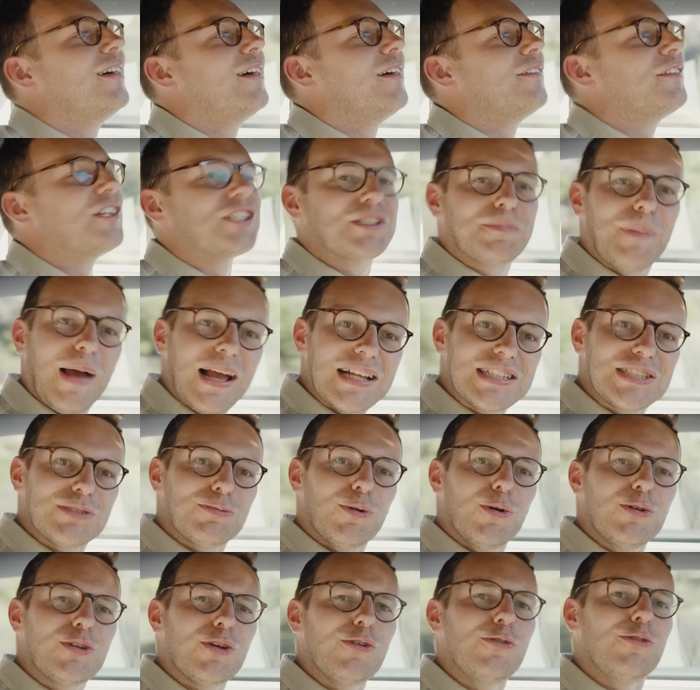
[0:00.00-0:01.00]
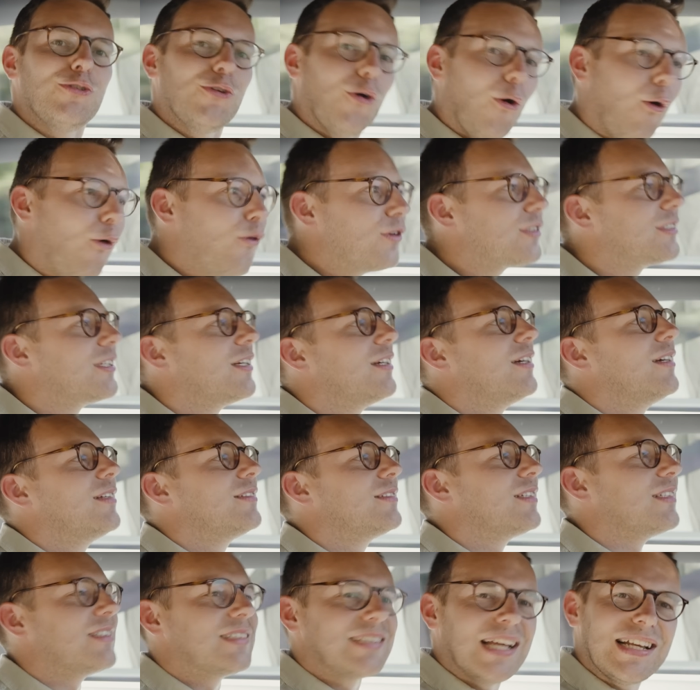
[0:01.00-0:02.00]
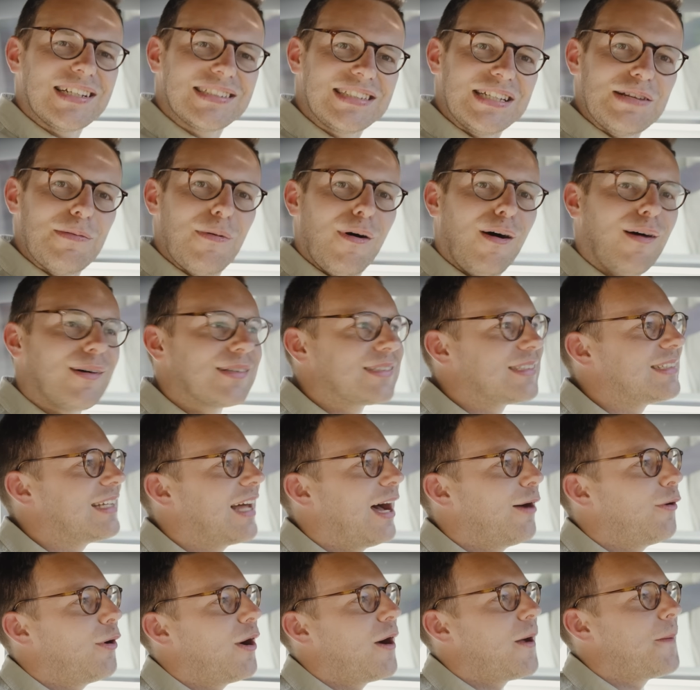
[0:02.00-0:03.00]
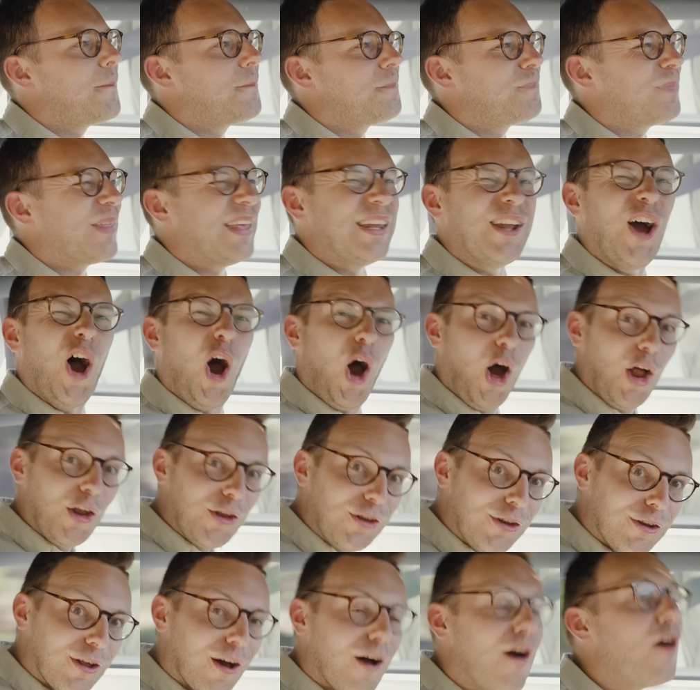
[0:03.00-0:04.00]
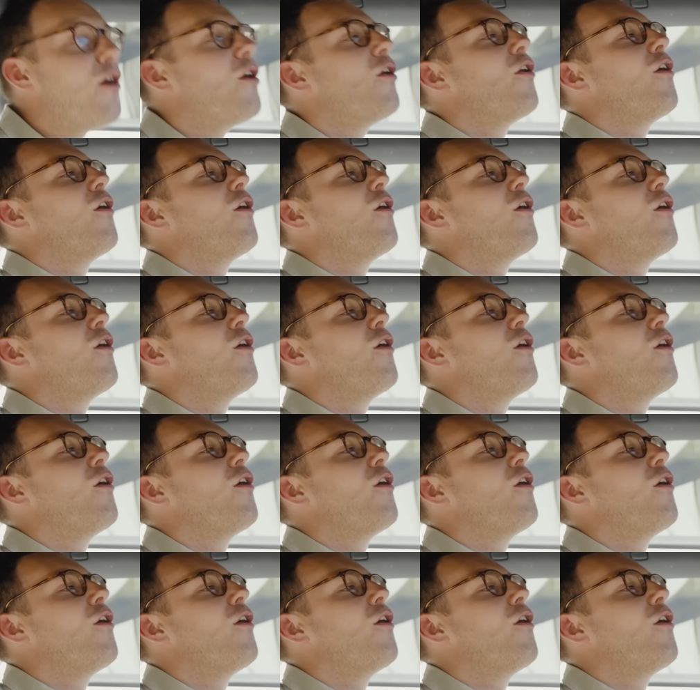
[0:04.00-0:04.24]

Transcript: the Spectre will do 0 to 60 miles an hour in under